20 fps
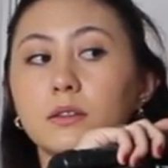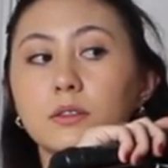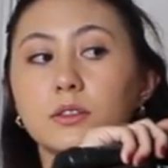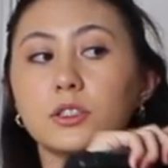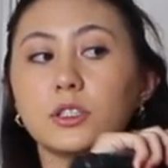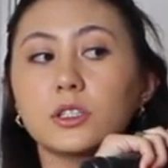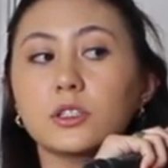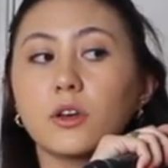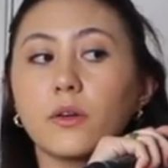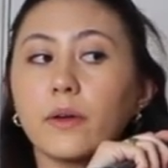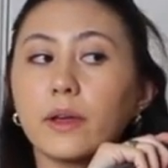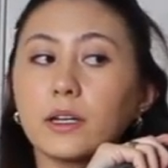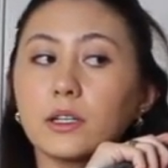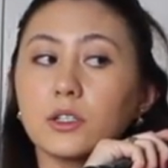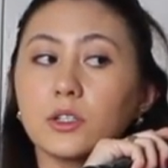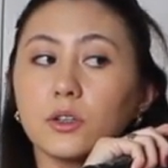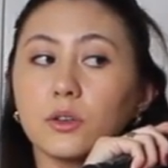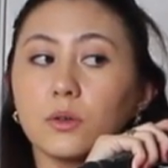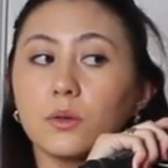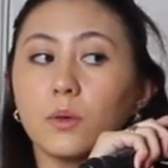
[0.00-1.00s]
just going
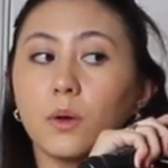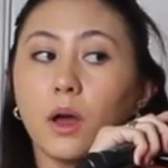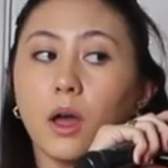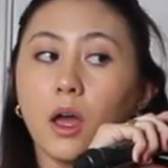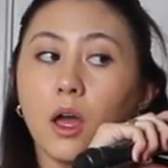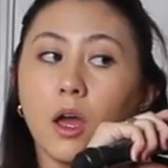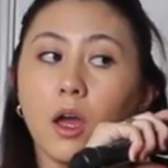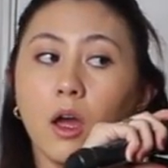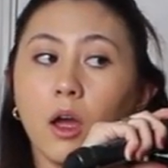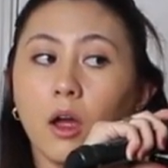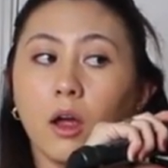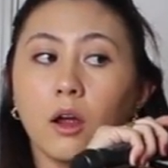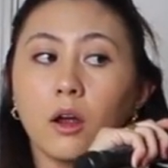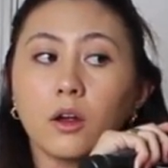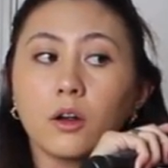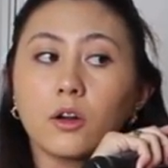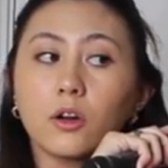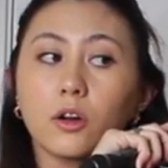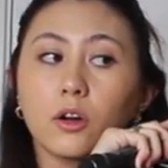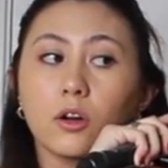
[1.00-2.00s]
to
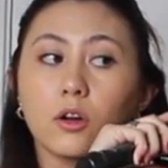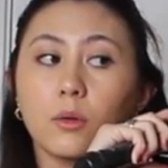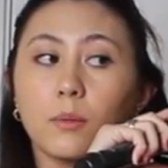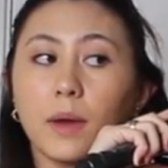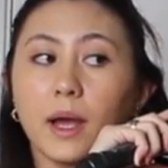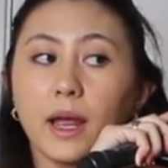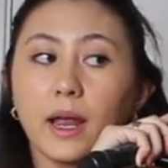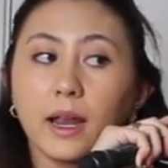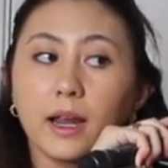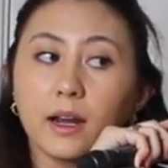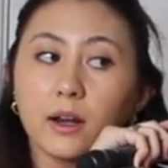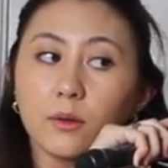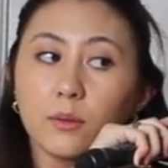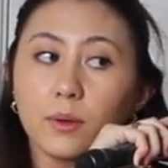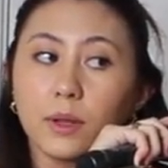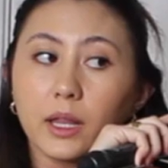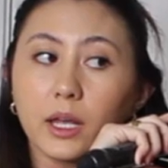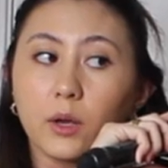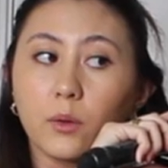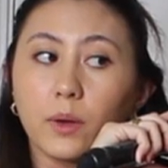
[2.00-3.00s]
curl my hair
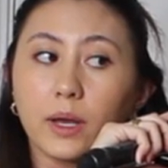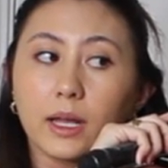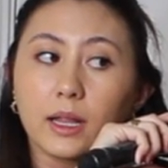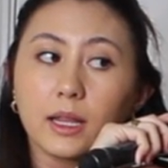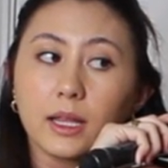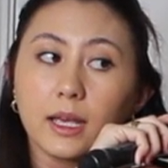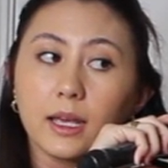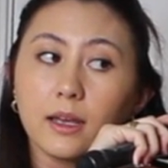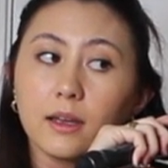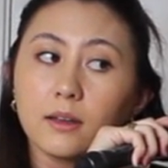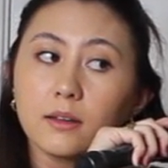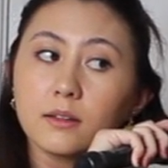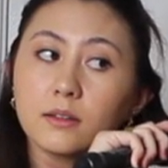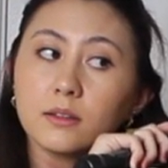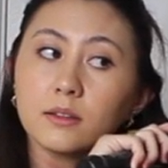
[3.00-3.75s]
really quickly.